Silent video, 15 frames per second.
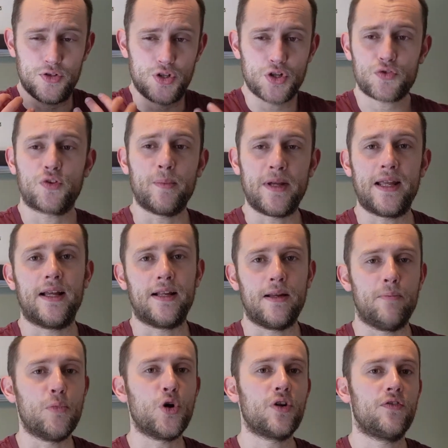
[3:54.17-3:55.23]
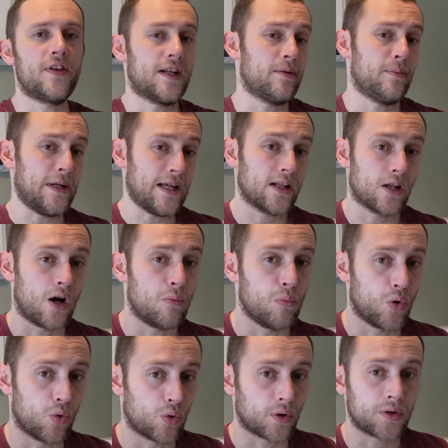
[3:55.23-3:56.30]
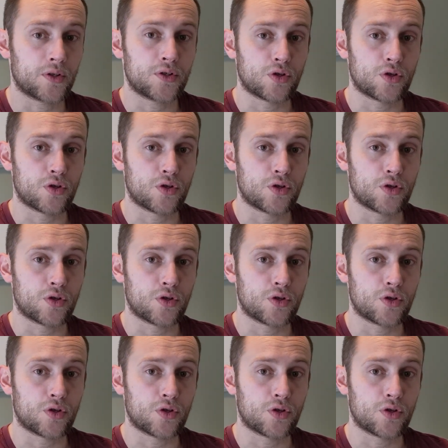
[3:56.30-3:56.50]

just for me, it motivated me a lot more